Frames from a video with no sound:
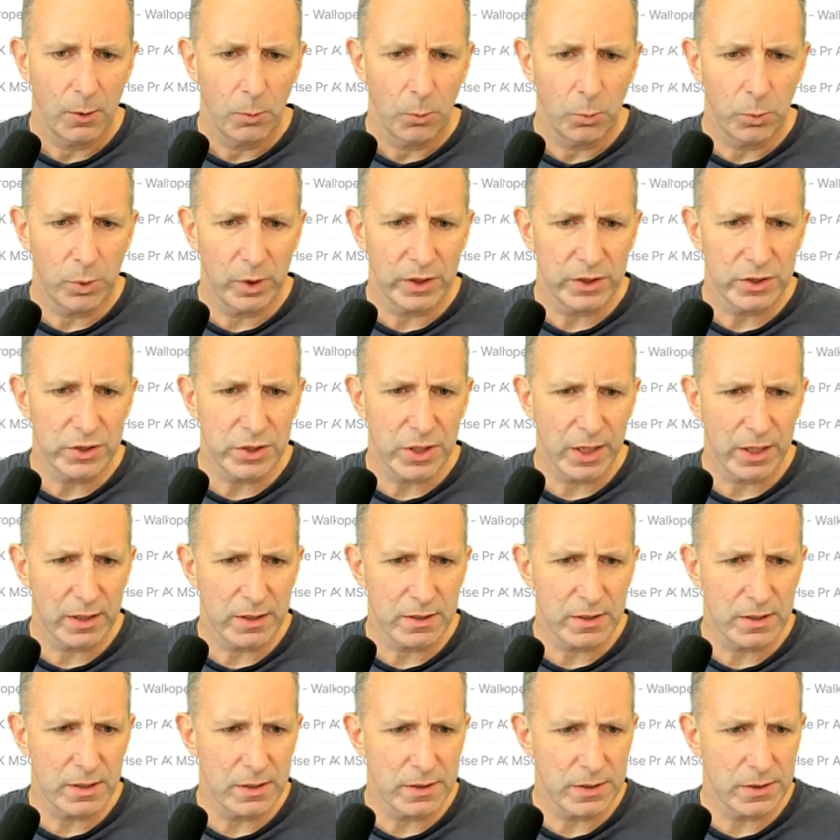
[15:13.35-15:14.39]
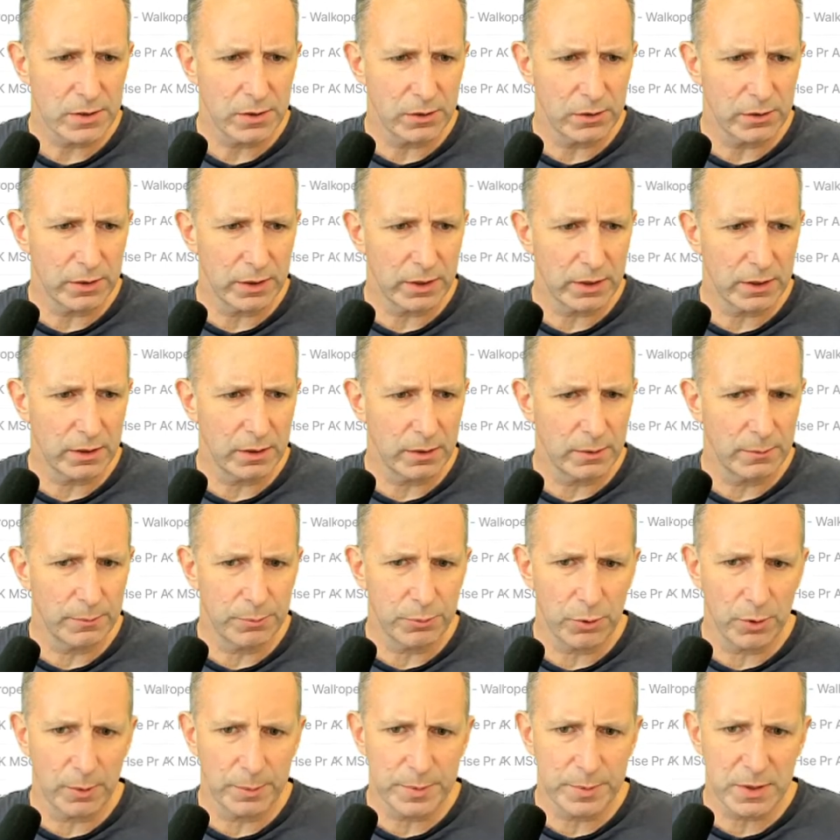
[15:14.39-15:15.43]
which has historic
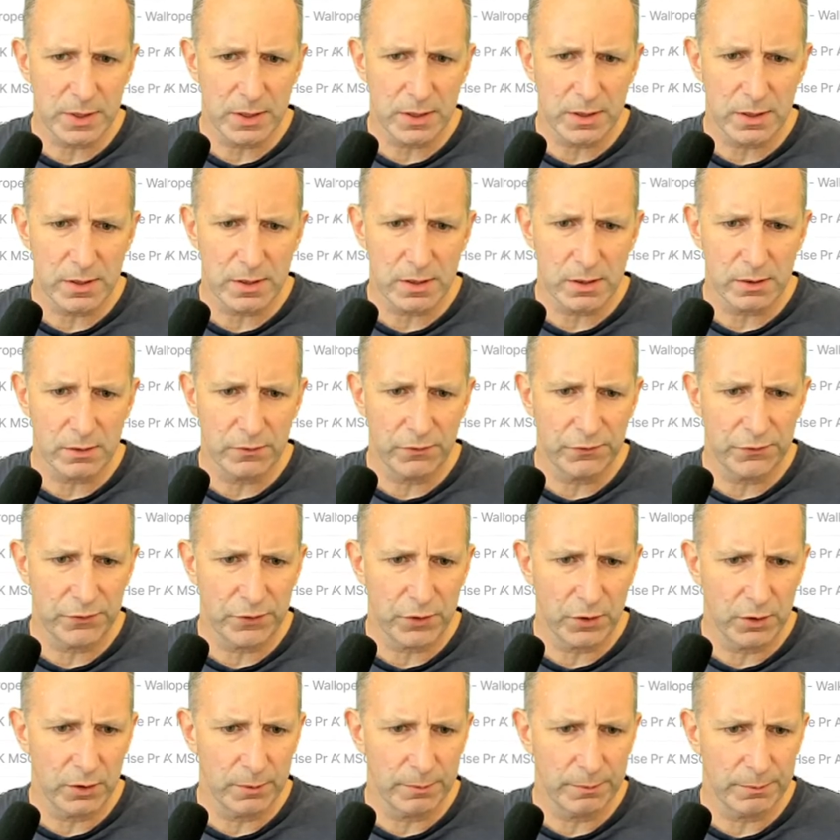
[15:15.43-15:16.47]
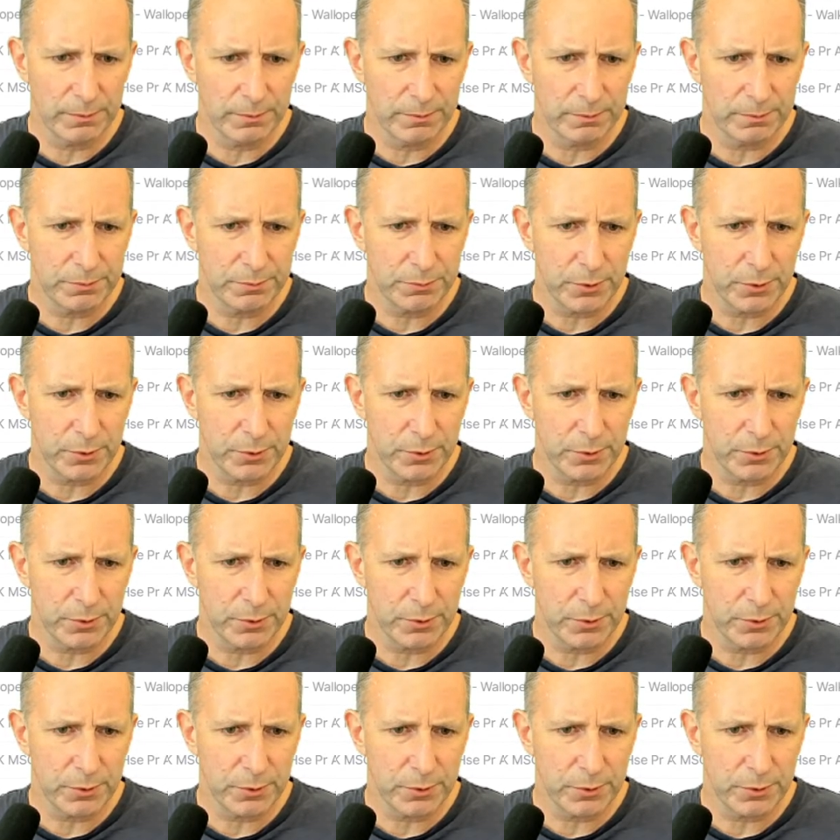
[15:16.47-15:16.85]
properties from